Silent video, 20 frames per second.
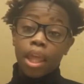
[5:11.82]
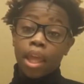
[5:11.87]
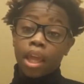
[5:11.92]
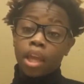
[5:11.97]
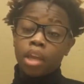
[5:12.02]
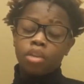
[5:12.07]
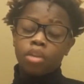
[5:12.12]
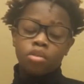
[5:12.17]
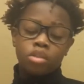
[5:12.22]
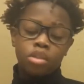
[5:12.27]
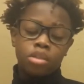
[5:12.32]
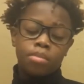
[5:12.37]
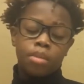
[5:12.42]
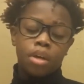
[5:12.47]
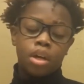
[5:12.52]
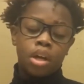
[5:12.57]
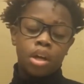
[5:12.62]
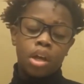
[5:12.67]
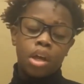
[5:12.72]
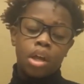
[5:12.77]
and users,
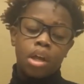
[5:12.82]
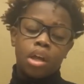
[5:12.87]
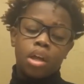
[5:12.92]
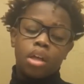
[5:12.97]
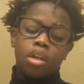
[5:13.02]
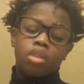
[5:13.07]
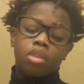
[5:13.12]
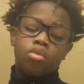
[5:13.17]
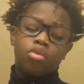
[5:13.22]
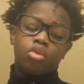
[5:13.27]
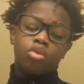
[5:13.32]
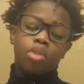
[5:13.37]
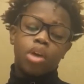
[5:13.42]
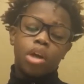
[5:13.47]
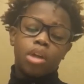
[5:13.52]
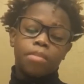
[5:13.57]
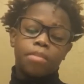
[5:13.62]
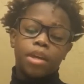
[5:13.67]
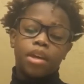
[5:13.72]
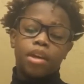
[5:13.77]
bro. You do
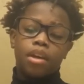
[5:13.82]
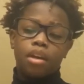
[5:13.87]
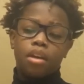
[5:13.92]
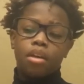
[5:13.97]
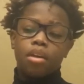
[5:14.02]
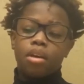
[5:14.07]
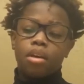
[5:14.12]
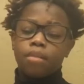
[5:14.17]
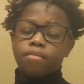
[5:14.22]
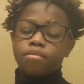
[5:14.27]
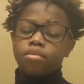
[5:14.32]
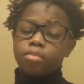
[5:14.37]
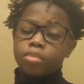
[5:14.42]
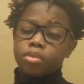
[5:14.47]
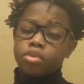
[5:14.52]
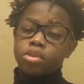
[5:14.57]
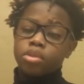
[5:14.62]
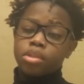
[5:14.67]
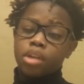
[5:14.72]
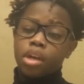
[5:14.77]
gotta be
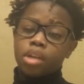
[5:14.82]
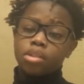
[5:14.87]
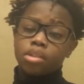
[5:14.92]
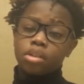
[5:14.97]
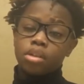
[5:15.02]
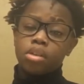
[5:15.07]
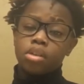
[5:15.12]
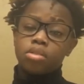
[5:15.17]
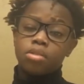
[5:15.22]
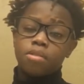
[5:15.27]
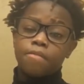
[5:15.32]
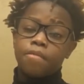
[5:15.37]
comfortable to talk to girls.